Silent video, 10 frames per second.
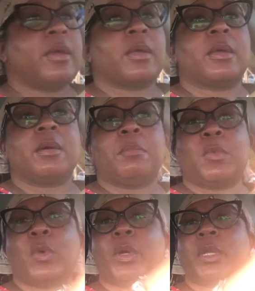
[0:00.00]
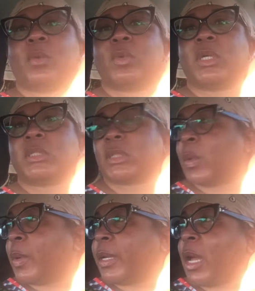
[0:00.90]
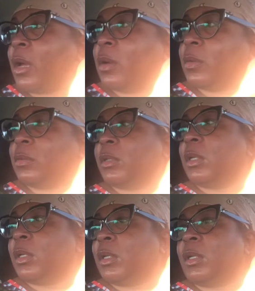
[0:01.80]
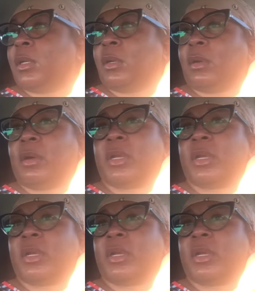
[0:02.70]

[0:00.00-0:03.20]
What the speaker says: good morning, what's going on? Or